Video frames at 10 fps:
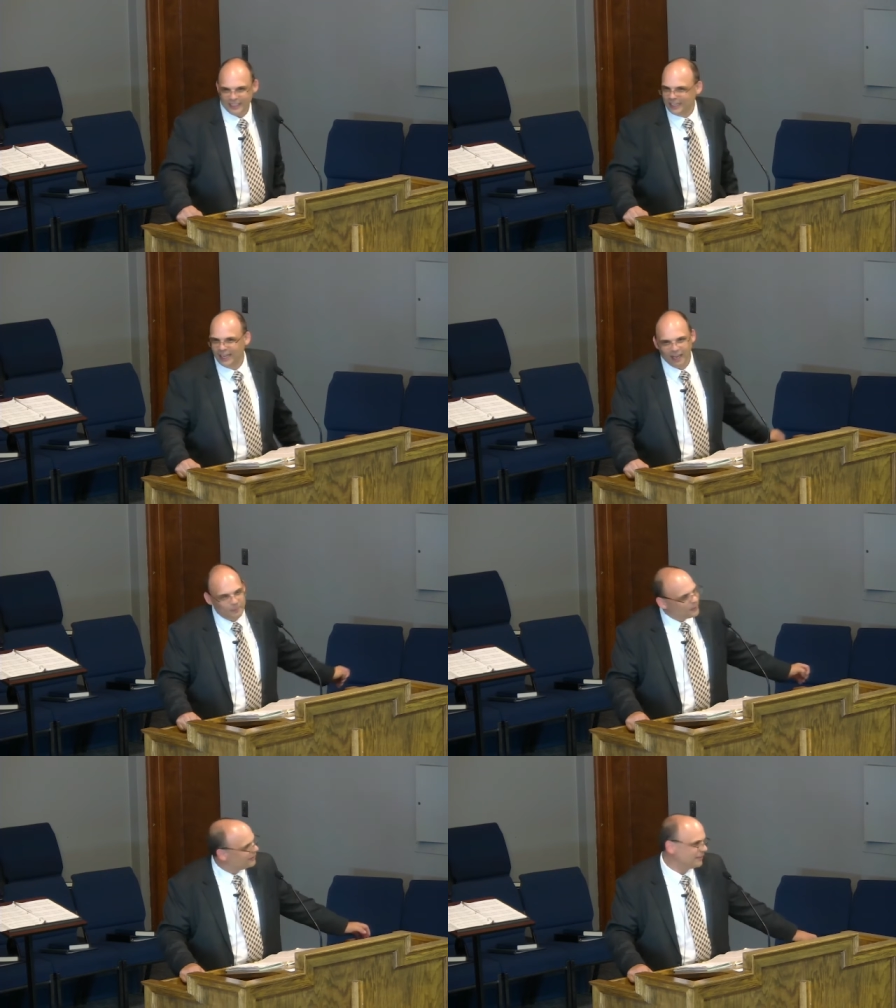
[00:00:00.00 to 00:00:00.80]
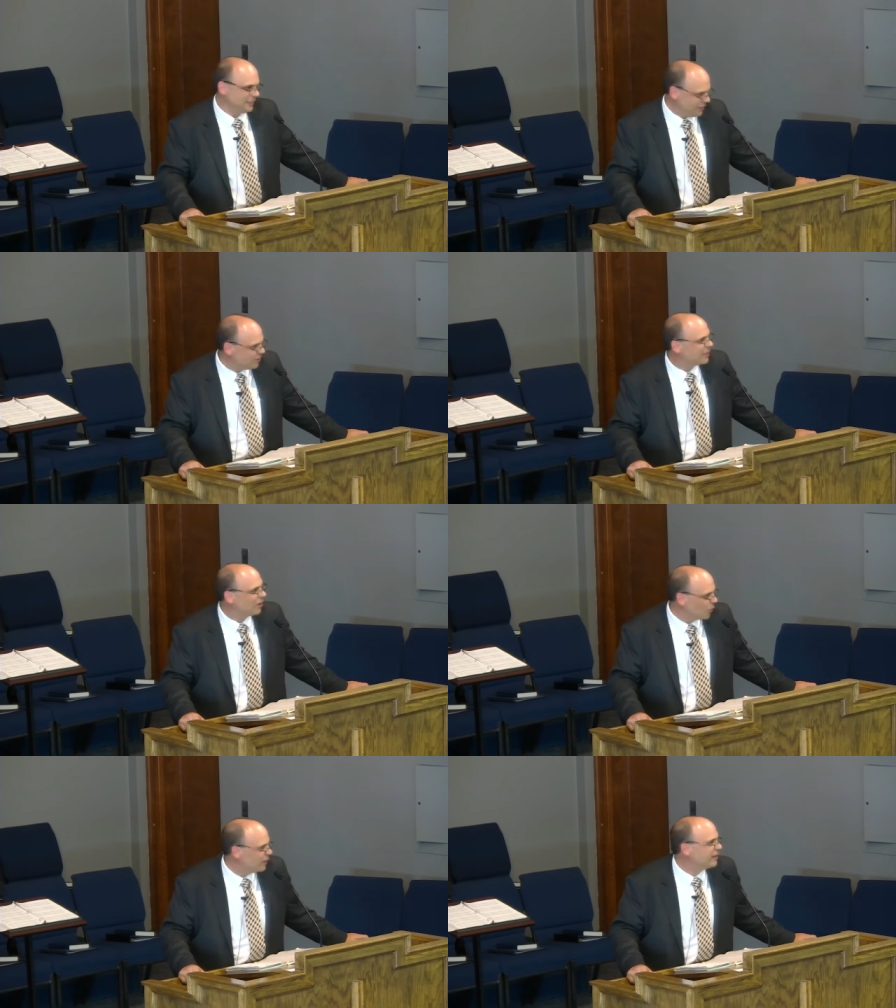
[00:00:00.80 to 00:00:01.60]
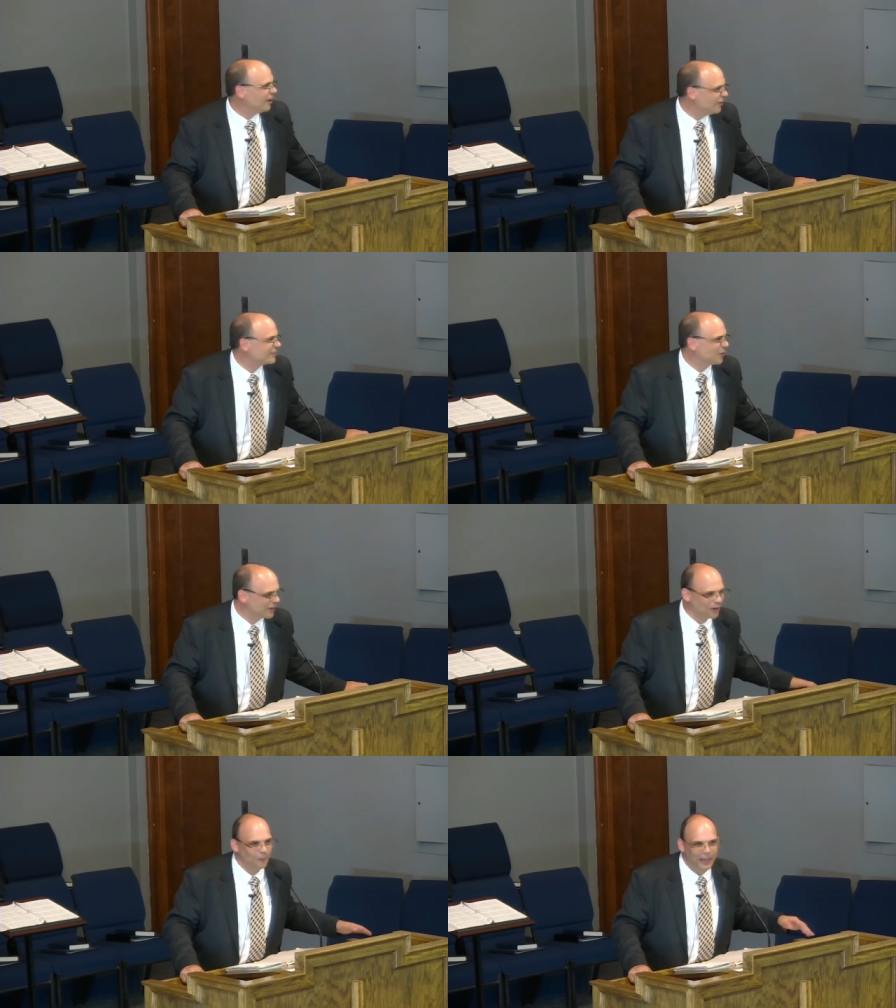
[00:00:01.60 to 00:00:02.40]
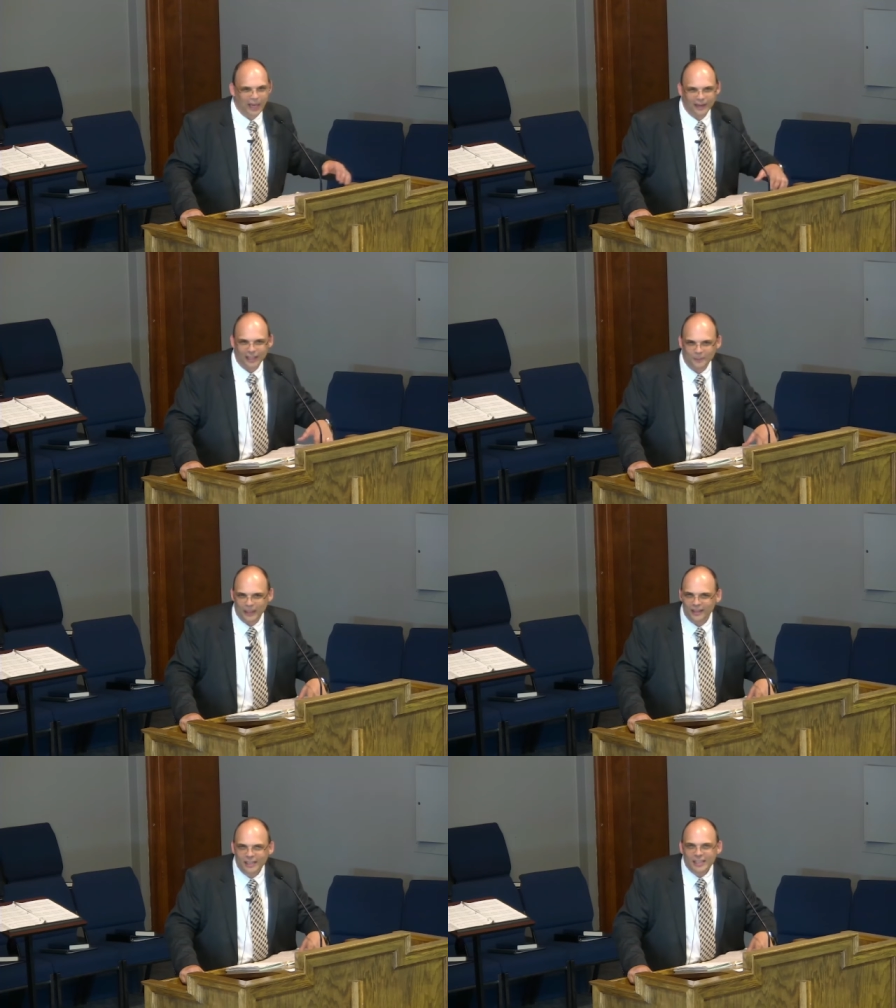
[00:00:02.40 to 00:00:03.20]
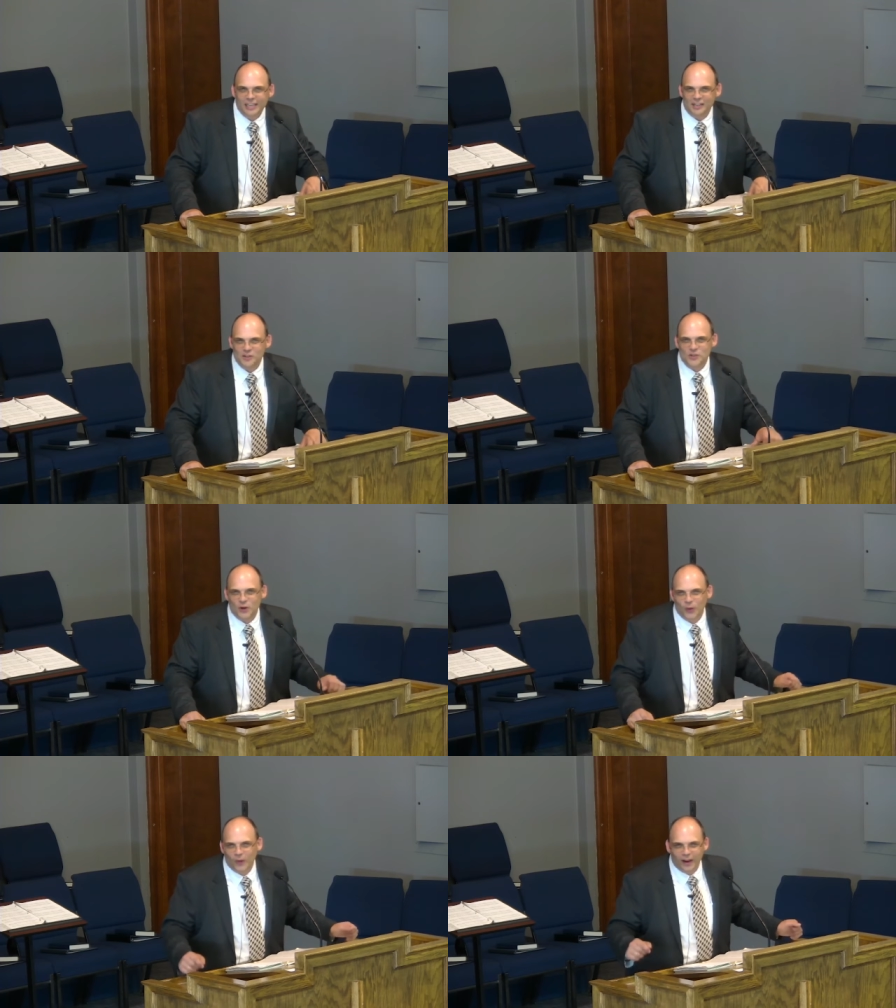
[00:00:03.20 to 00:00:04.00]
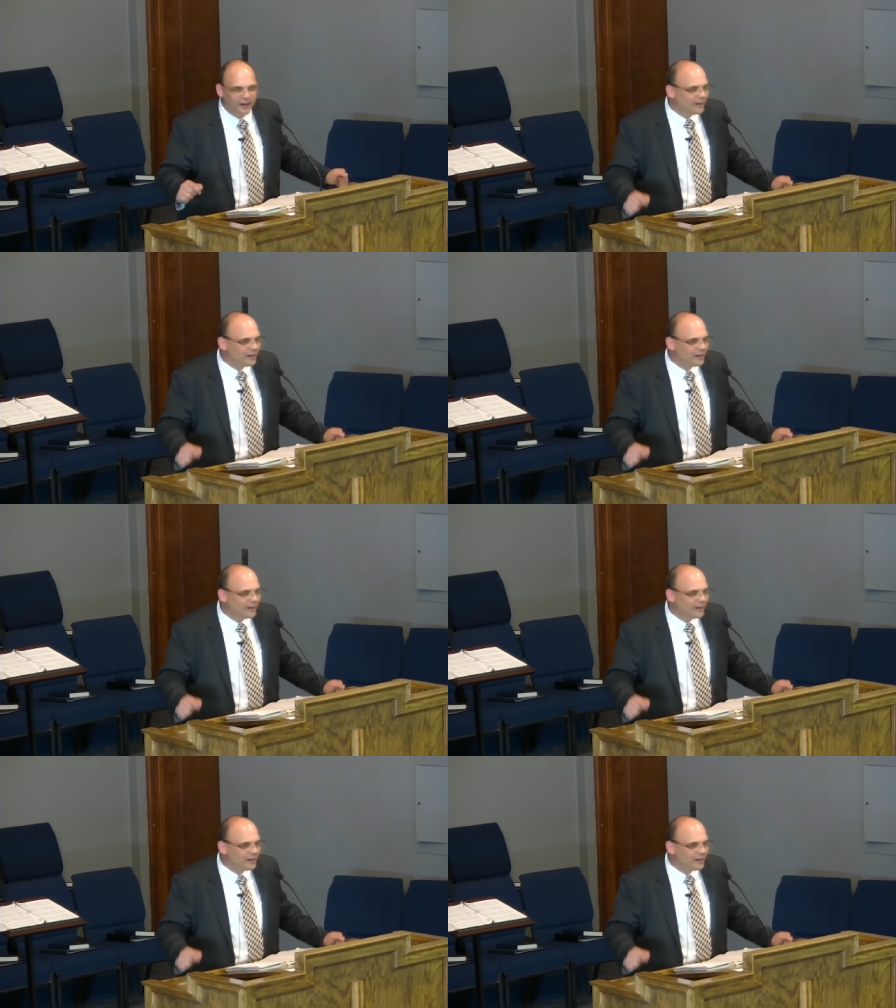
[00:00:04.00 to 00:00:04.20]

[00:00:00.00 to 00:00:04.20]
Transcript: it up, and you can already tell it's going to go bad, amen. Yeah. And so, uh,